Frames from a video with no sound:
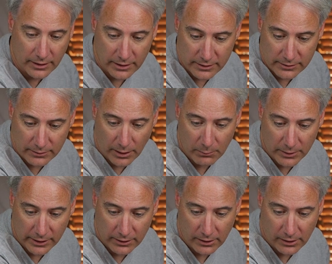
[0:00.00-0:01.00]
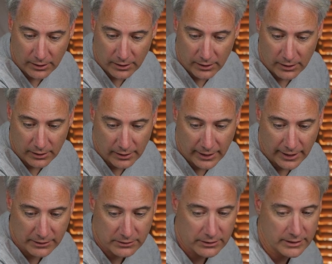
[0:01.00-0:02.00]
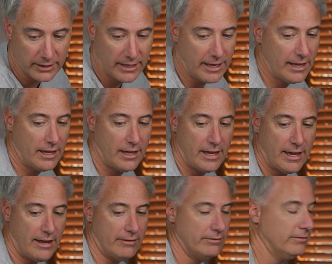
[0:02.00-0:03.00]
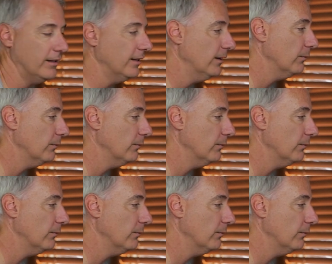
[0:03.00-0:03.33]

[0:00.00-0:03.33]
is, I want to call actually F, and